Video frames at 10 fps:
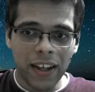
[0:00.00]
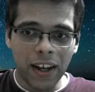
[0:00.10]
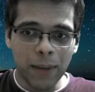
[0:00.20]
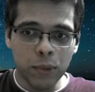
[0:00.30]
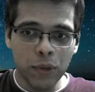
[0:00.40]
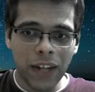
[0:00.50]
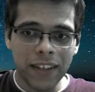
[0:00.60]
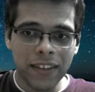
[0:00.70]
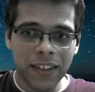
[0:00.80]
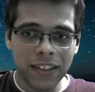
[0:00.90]
A move
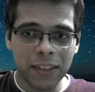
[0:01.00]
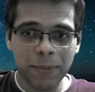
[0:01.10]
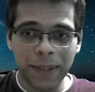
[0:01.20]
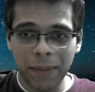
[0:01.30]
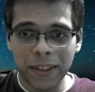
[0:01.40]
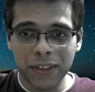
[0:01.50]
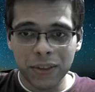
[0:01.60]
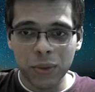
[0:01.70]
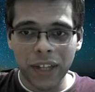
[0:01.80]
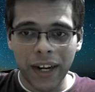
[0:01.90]
like this is pretty much
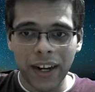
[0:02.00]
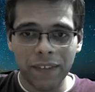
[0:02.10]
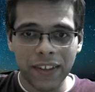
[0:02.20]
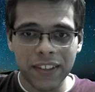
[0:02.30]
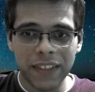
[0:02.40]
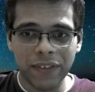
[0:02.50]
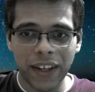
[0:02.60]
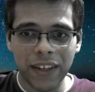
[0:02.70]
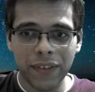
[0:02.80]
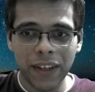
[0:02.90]
suicide after g5.